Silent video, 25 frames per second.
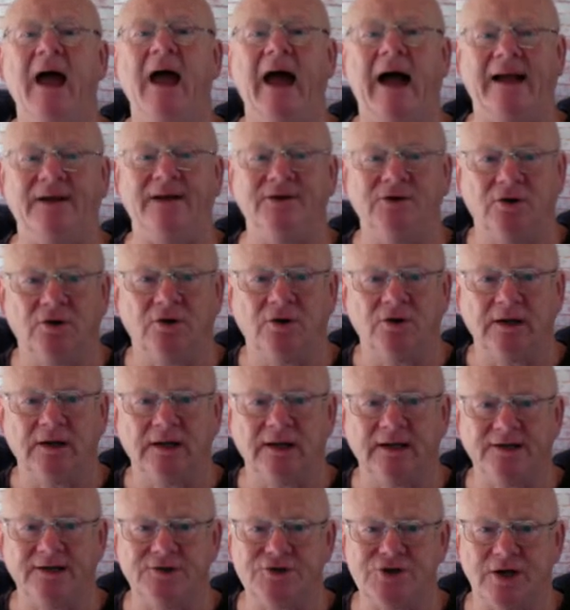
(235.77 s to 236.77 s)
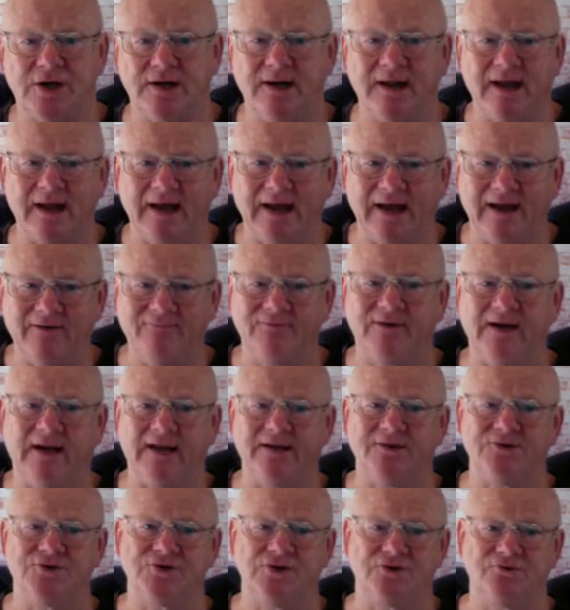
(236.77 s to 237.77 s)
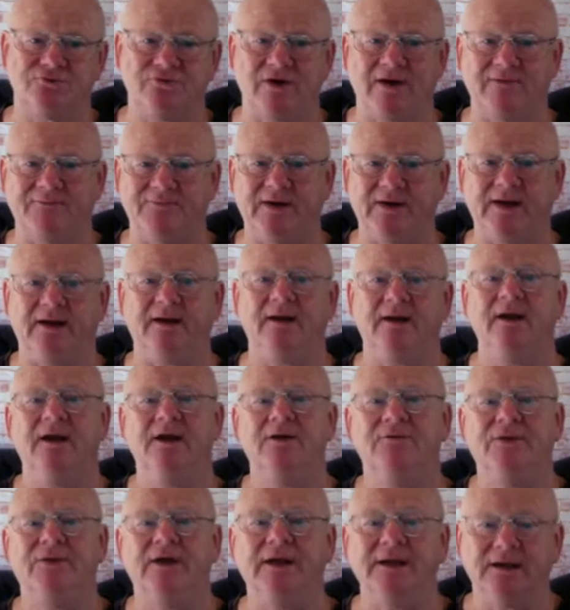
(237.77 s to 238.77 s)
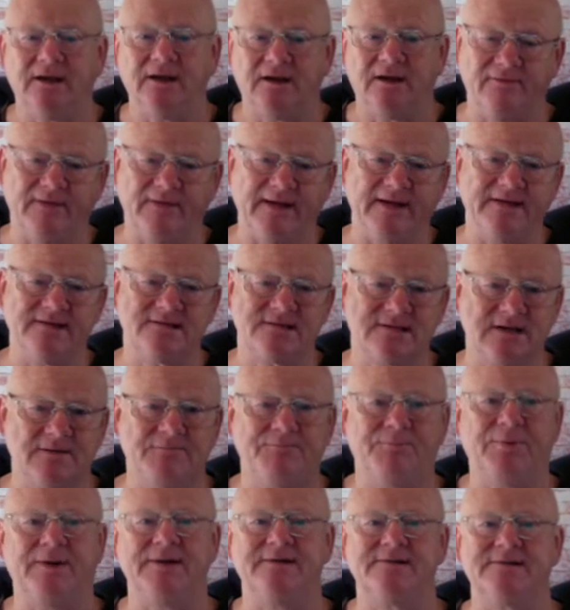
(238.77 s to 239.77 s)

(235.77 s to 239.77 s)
and you'll unleash an avalanche of traffic that you can then simply